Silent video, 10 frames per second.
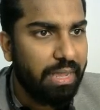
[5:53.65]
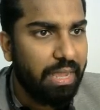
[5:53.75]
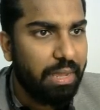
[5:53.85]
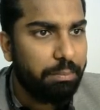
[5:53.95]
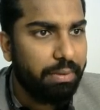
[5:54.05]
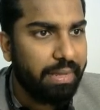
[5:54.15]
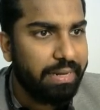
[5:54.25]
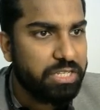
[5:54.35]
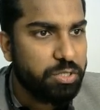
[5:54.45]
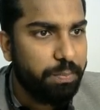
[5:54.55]
A,
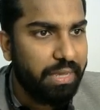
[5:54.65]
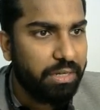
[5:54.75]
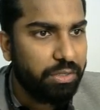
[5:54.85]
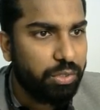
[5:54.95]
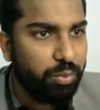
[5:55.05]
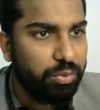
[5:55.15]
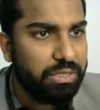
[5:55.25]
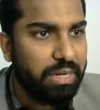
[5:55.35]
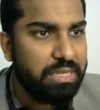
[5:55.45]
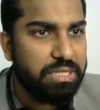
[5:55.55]
minus B, 2,
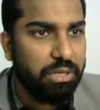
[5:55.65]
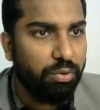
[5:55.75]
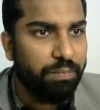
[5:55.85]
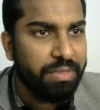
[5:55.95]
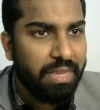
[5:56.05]
3, 0